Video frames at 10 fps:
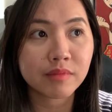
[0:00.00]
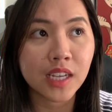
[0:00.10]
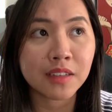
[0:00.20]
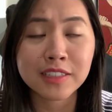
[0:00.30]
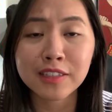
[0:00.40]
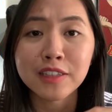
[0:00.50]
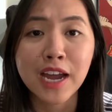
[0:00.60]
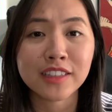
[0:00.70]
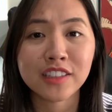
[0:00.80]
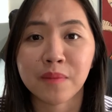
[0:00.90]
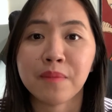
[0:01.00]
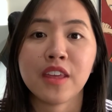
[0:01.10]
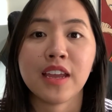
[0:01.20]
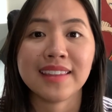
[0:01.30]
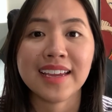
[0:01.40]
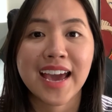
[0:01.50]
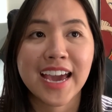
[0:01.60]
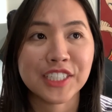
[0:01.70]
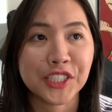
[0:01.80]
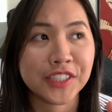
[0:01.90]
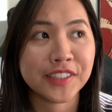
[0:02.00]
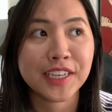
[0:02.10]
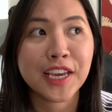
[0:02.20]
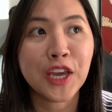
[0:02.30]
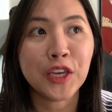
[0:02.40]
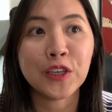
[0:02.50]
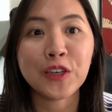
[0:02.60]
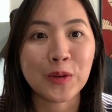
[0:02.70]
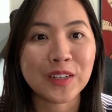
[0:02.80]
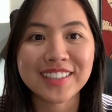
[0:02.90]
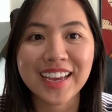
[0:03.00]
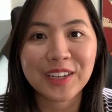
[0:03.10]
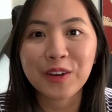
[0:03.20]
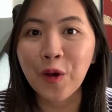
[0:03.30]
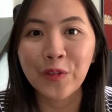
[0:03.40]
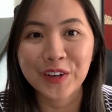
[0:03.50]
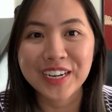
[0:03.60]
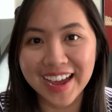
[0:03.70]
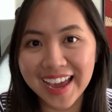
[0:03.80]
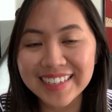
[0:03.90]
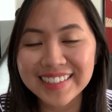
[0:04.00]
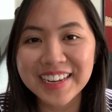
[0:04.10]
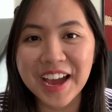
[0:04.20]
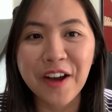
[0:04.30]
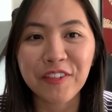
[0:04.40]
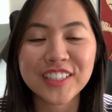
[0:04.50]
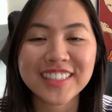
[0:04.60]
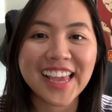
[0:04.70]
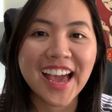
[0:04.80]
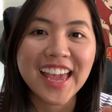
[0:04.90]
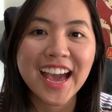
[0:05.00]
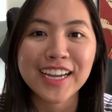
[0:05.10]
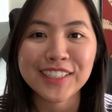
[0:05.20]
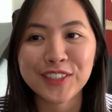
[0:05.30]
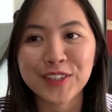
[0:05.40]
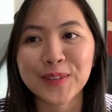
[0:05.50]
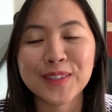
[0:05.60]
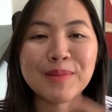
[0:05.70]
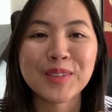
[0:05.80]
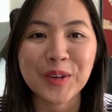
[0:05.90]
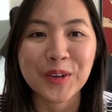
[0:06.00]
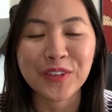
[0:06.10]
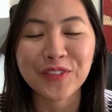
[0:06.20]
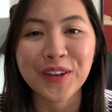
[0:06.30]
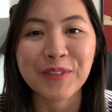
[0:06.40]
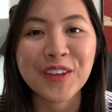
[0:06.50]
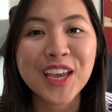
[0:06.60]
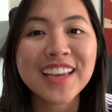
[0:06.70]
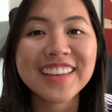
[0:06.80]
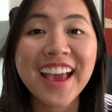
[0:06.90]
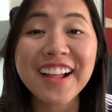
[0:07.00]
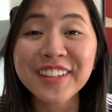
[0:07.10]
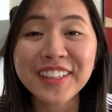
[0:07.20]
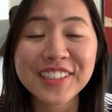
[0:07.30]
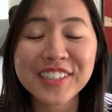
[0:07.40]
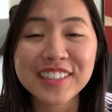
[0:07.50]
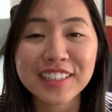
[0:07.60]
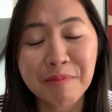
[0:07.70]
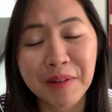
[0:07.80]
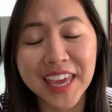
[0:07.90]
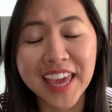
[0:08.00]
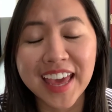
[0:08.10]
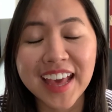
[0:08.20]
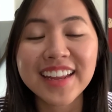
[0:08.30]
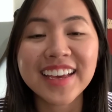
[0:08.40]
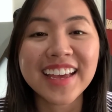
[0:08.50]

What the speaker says: this is not something that I just, decided overnight. Obviously, I had to do some sort of calculations in my head,